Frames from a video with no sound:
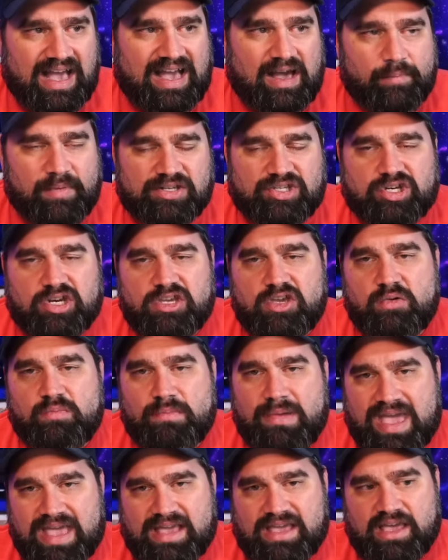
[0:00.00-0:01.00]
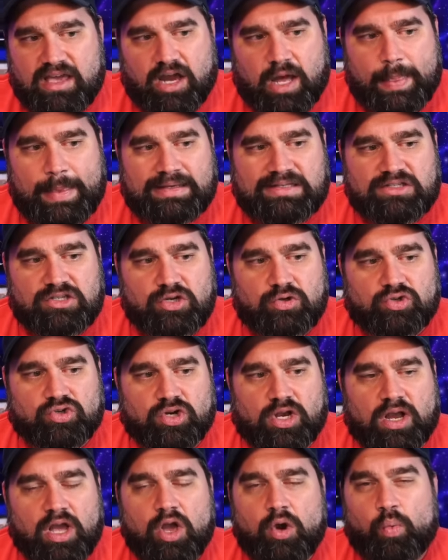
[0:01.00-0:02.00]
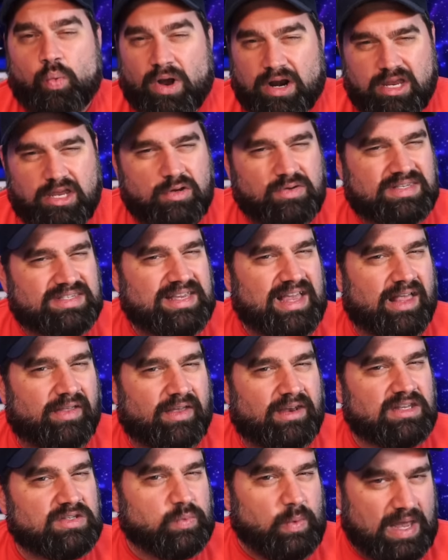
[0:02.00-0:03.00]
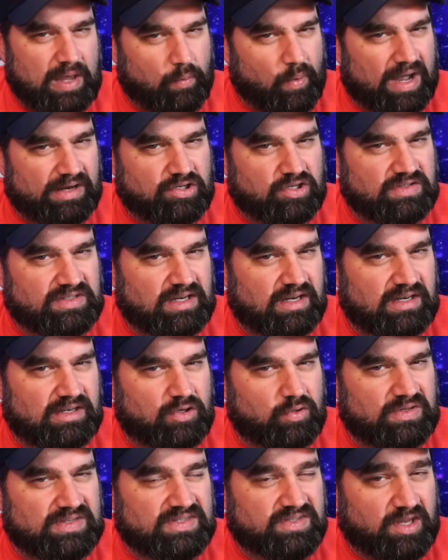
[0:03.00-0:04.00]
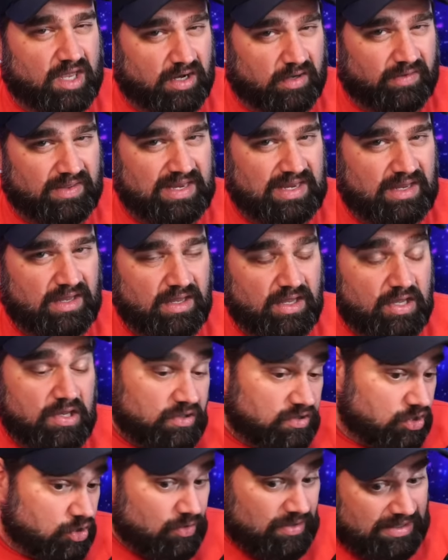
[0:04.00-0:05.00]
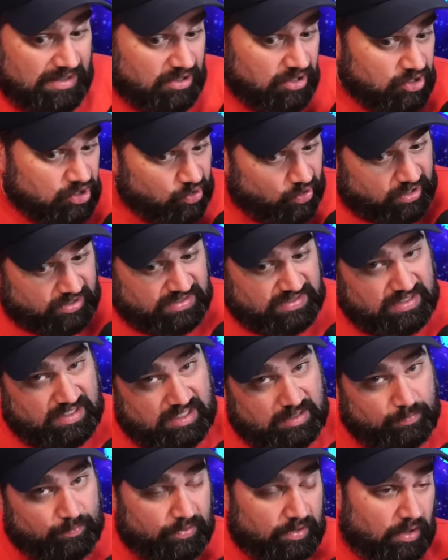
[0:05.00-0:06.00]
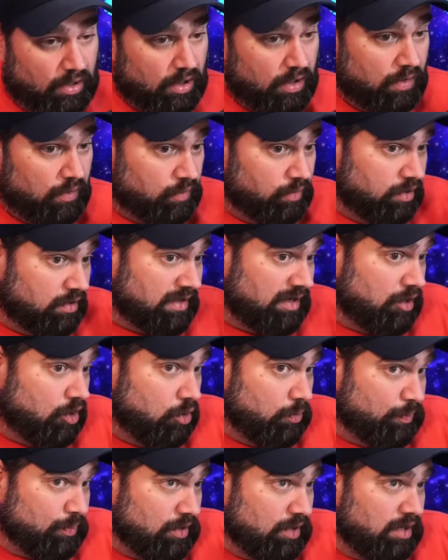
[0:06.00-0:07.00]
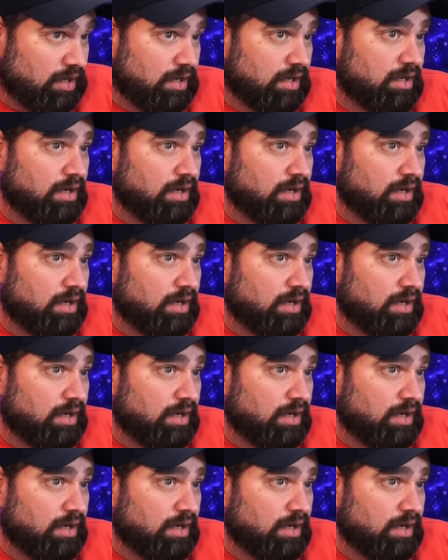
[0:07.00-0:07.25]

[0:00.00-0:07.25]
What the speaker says: How much are you making on this new drug? What are you selling? Is Weight Watchers going to do this subtly? So you didn't endorse it, but oh, look at Oprah.